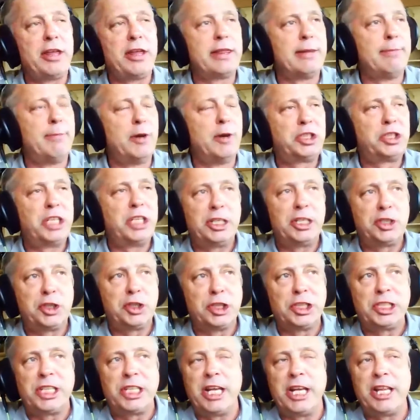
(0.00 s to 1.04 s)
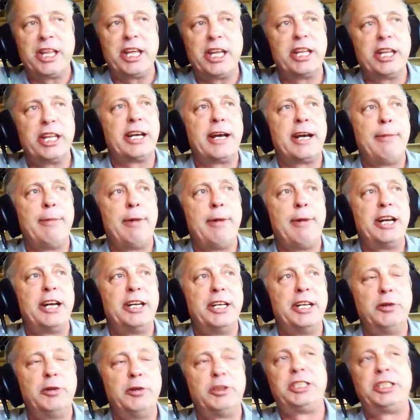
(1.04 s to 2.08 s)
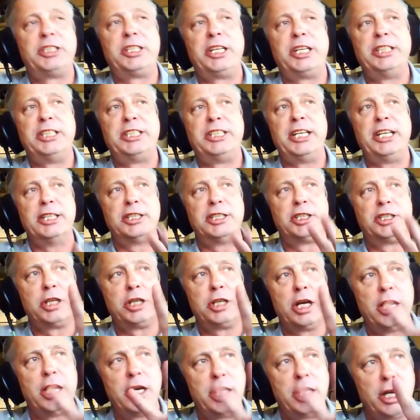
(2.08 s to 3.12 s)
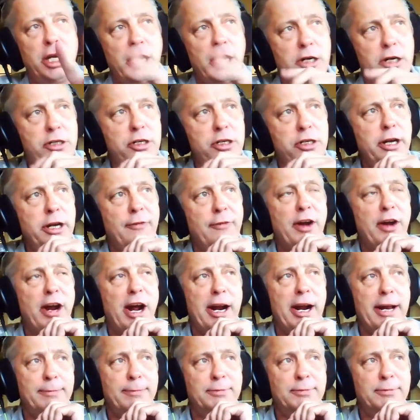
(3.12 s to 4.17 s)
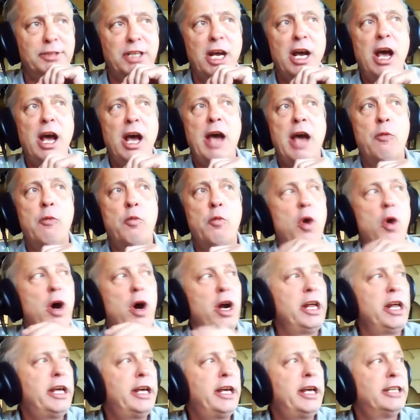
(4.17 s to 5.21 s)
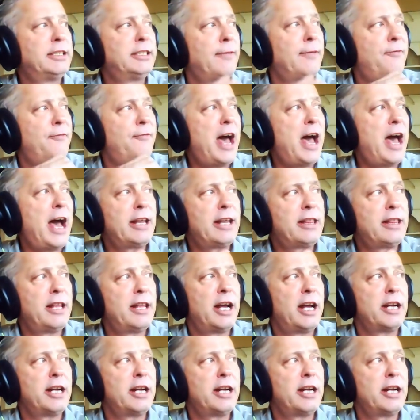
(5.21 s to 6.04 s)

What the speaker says: most interesting thing that come out of D.C. are 2 different items. And one is the fact that